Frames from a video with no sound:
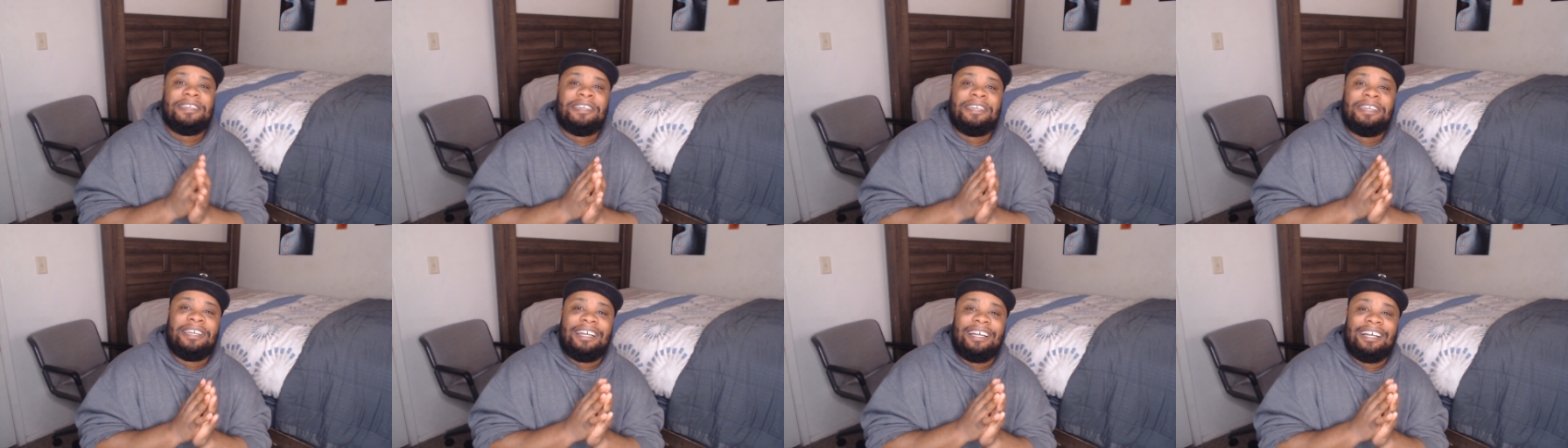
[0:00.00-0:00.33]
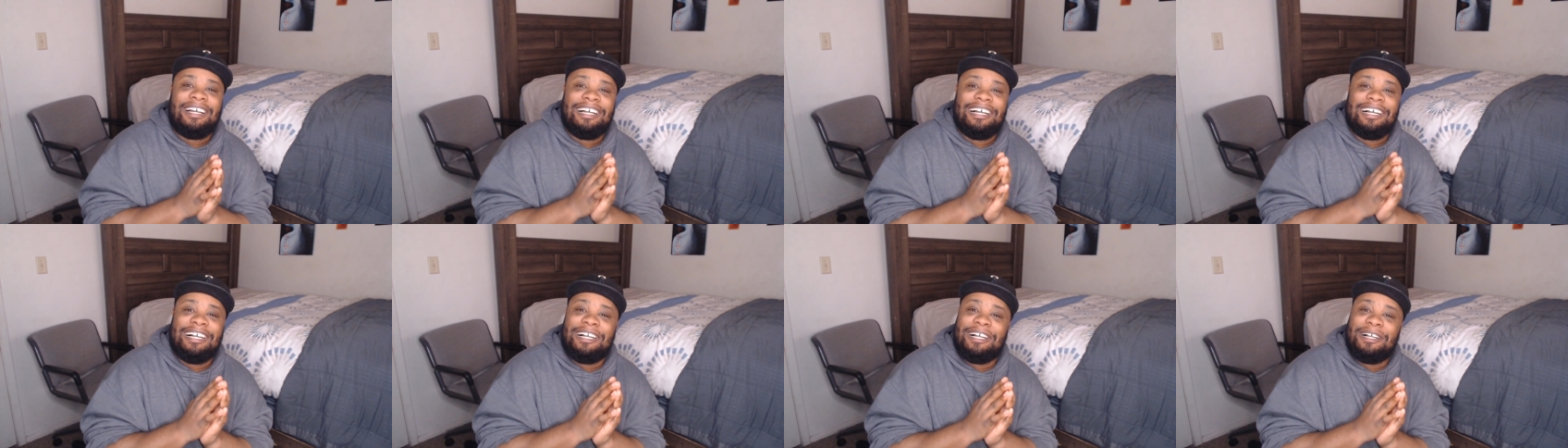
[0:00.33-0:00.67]

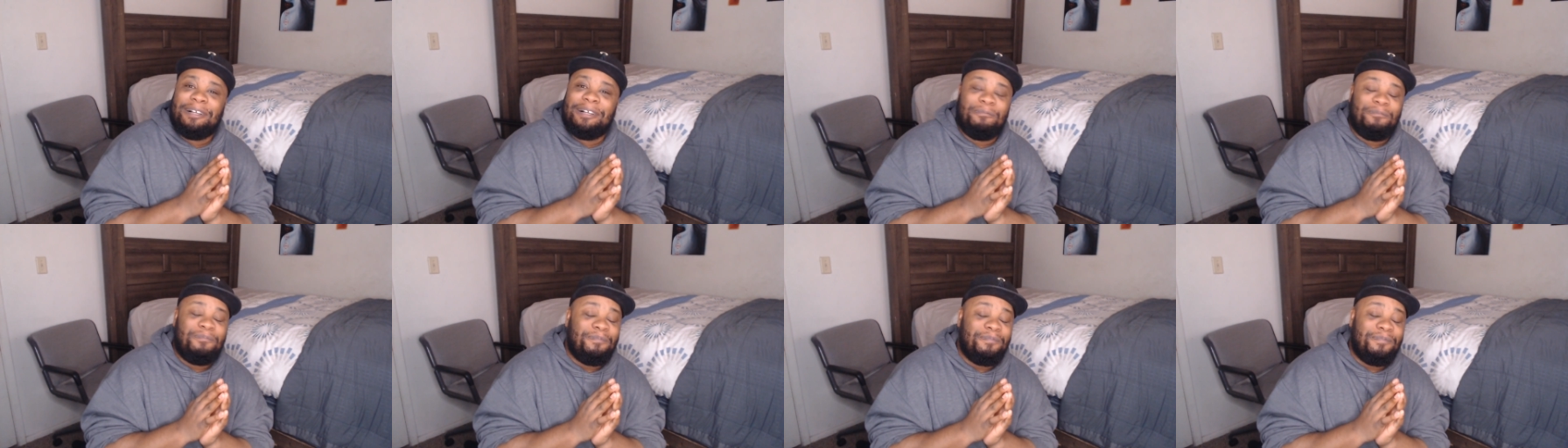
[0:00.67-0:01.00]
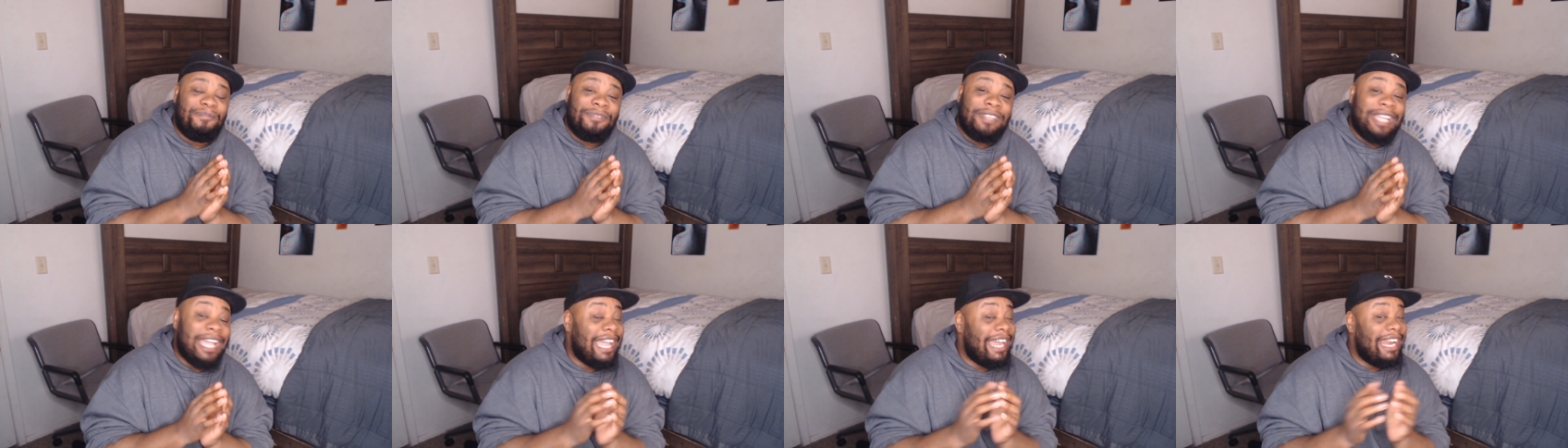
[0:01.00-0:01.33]
um,
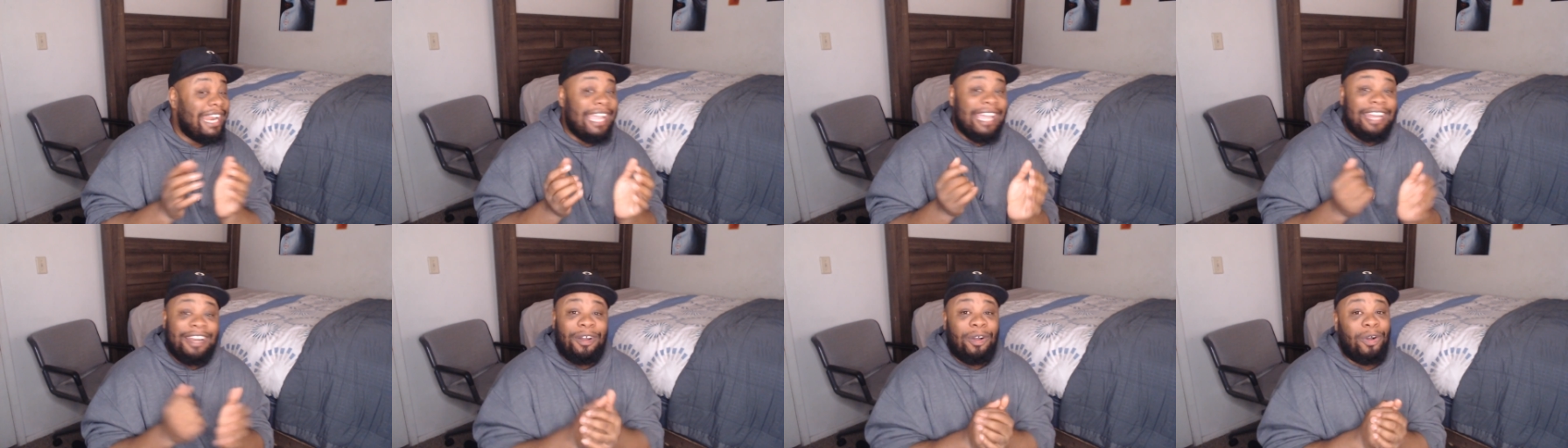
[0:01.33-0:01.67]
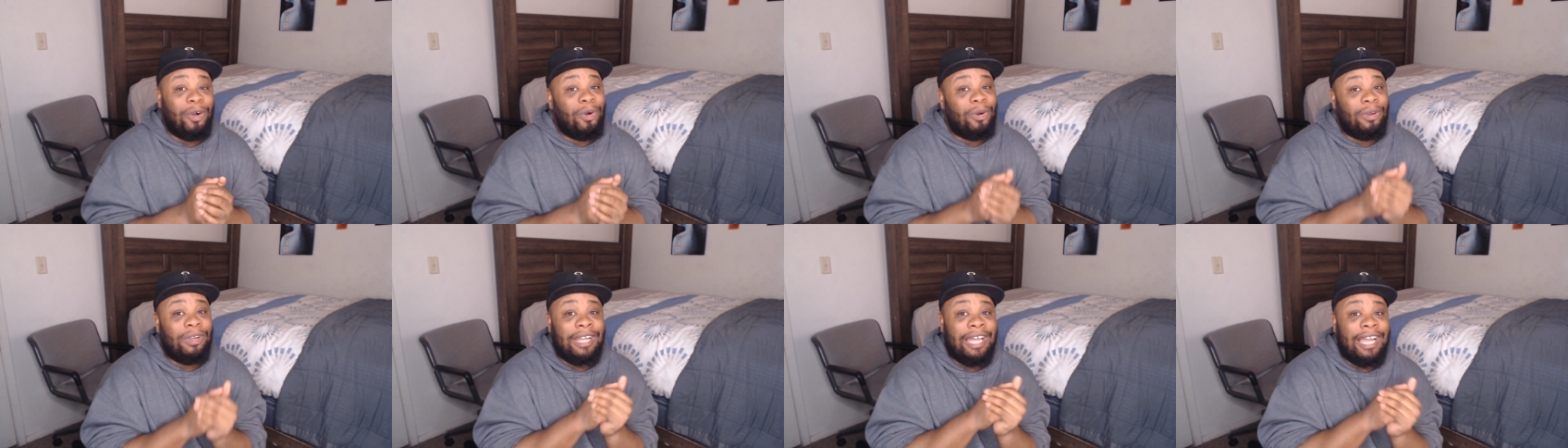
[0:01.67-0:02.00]
that had a
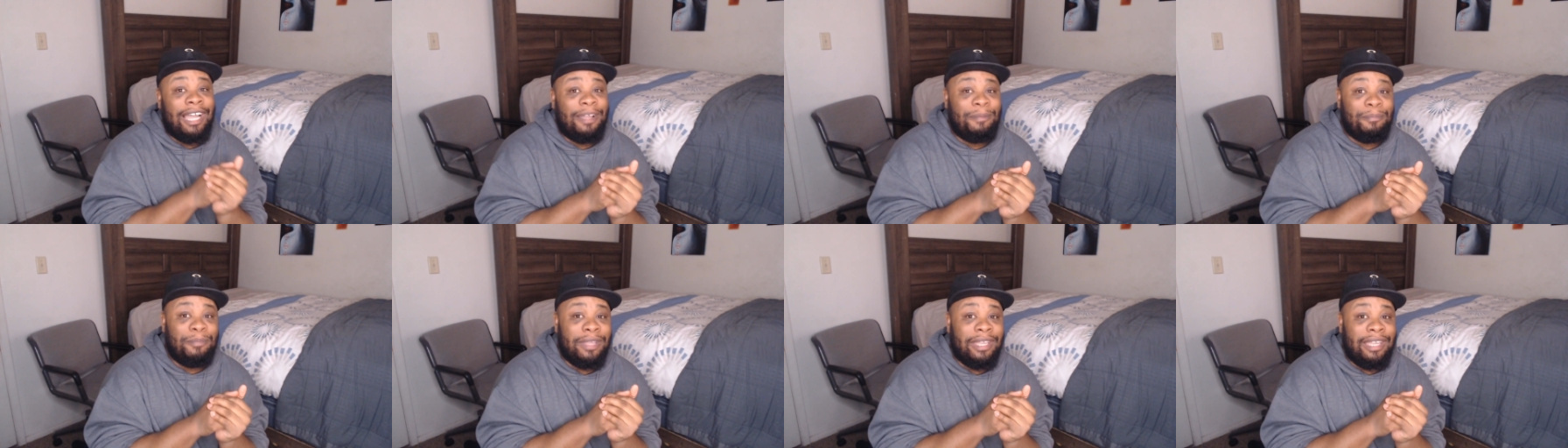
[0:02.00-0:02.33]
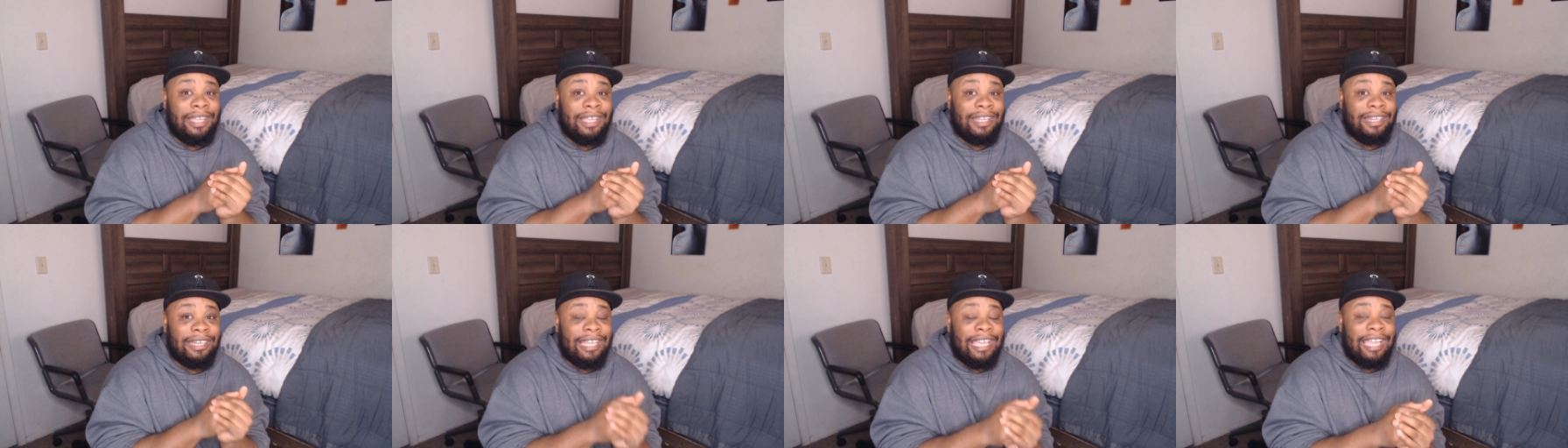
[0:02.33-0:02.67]
whole lot,
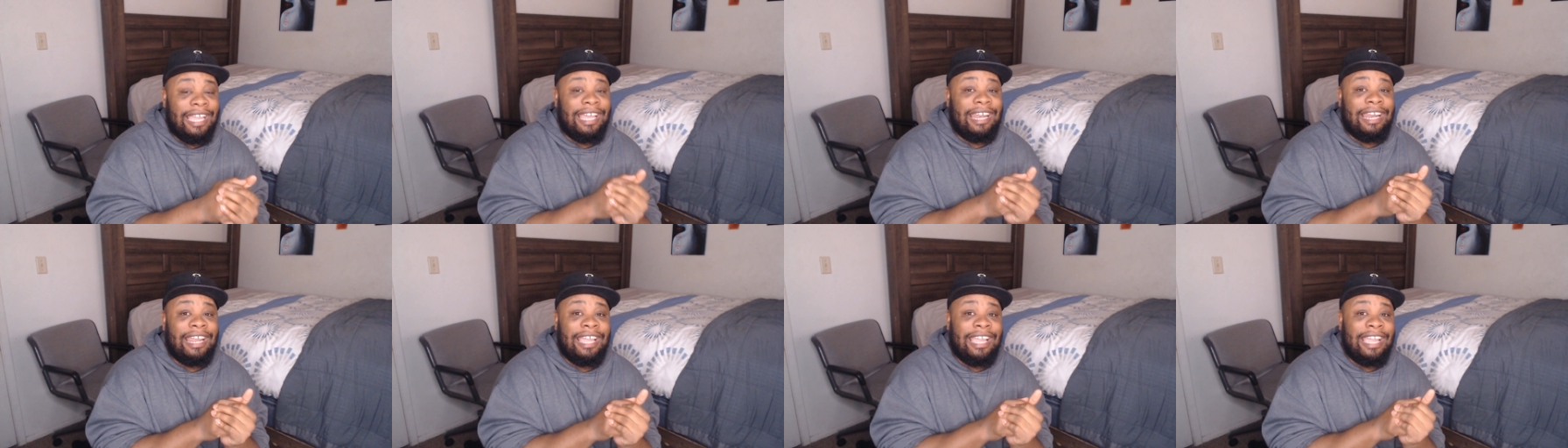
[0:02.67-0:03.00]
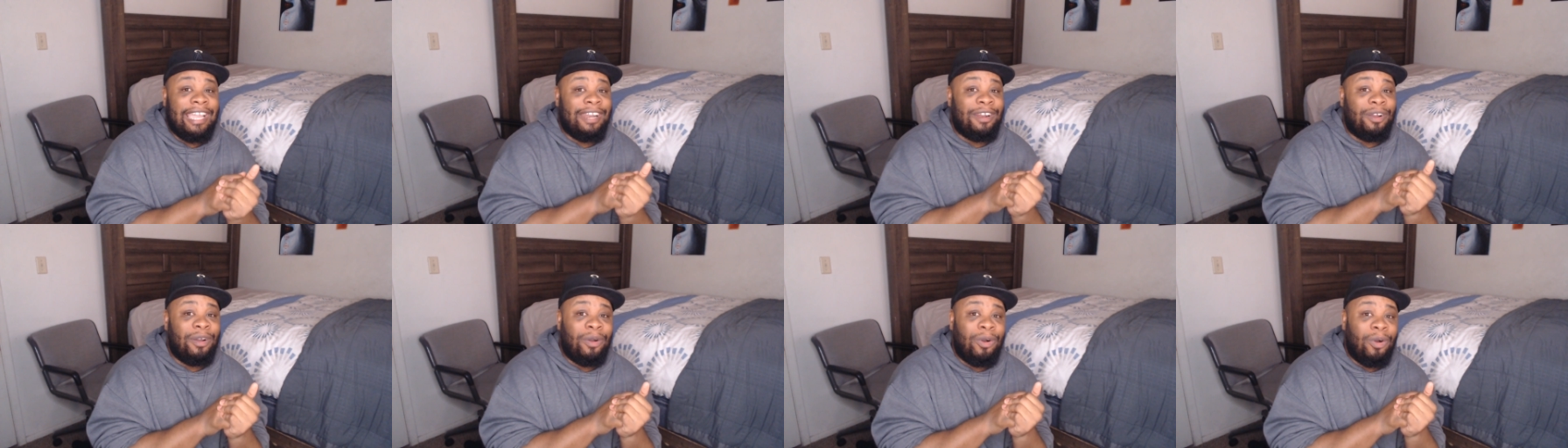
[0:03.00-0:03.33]
man. That had
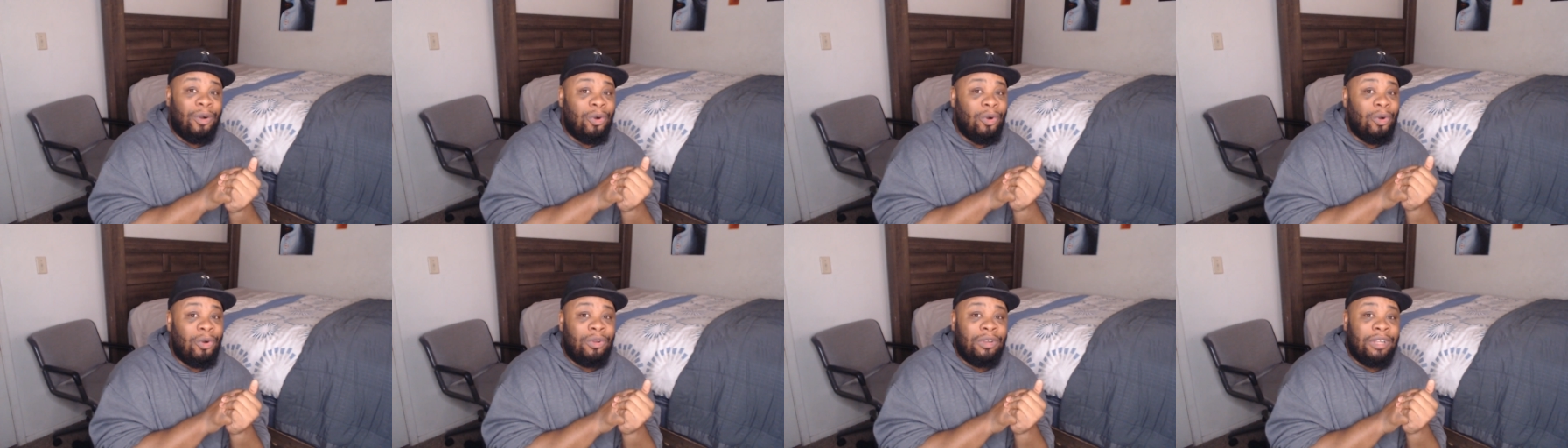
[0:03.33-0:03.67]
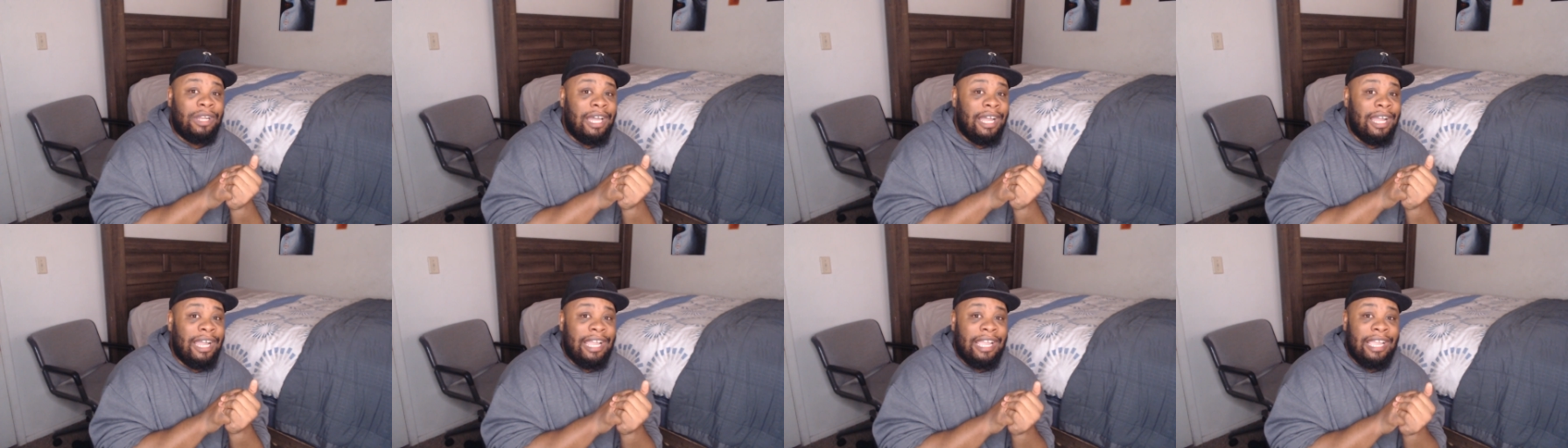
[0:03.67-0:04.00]
a whole
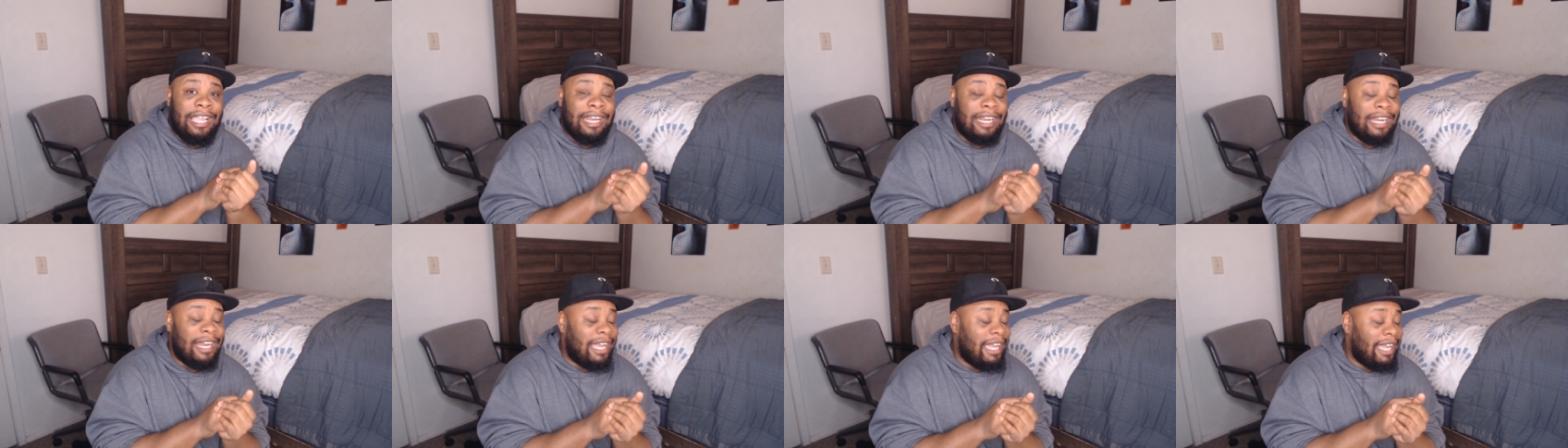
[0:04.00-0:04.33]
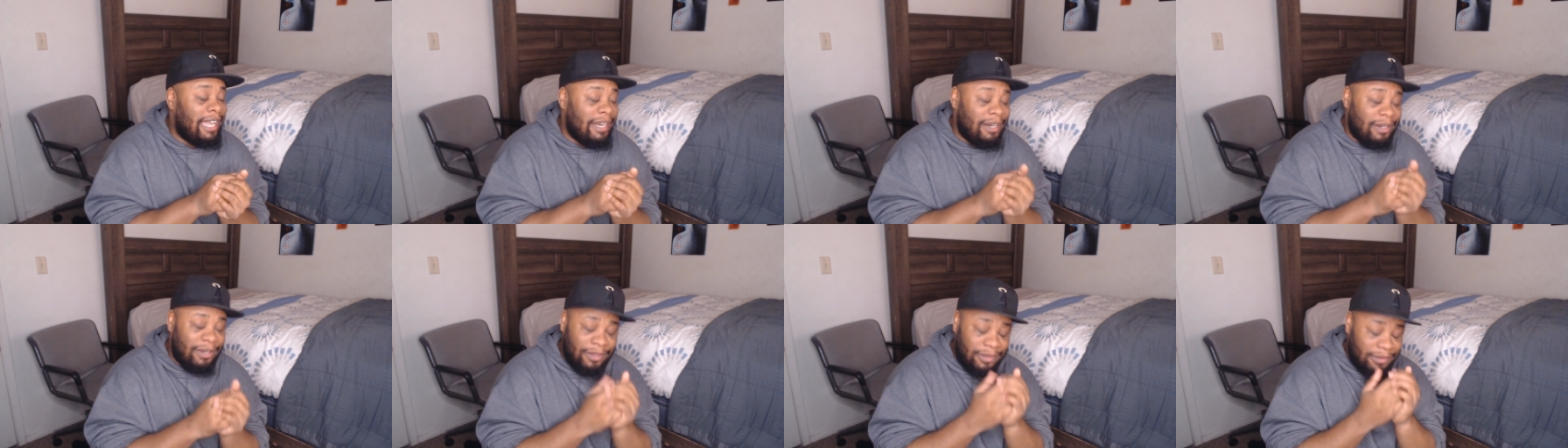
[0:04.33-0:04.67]
lot, and I
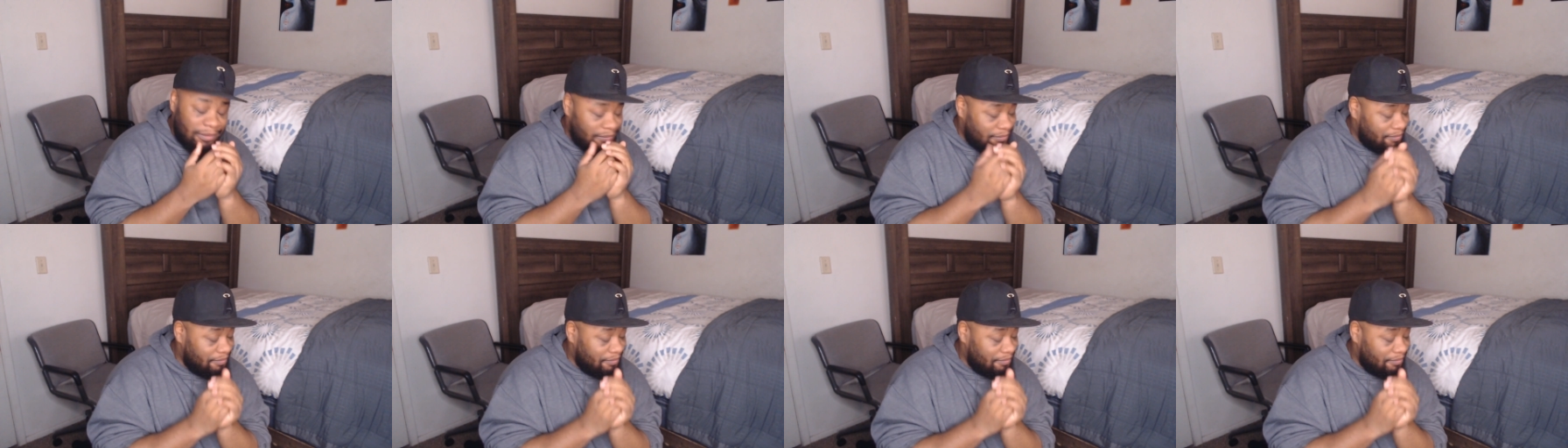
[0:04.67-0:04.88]
don't.